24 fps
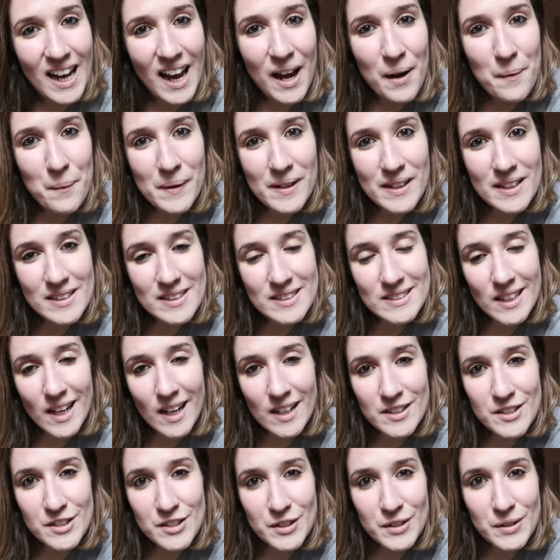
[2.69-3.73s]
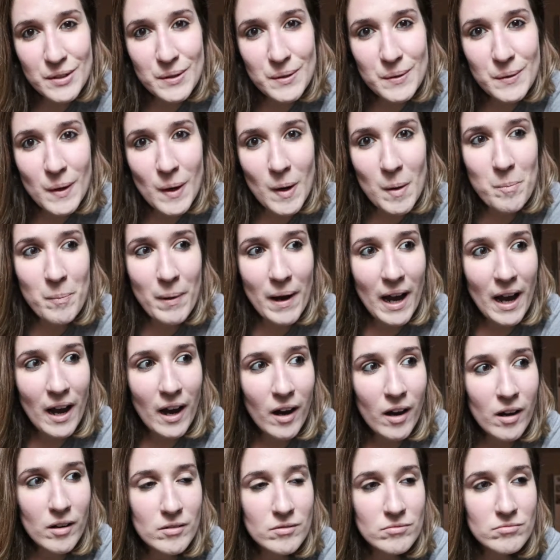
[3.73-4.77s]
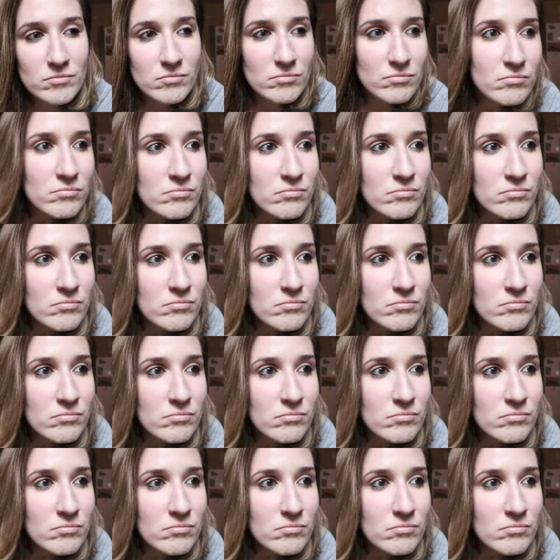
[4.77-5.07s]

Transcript: I wanted to talk to you about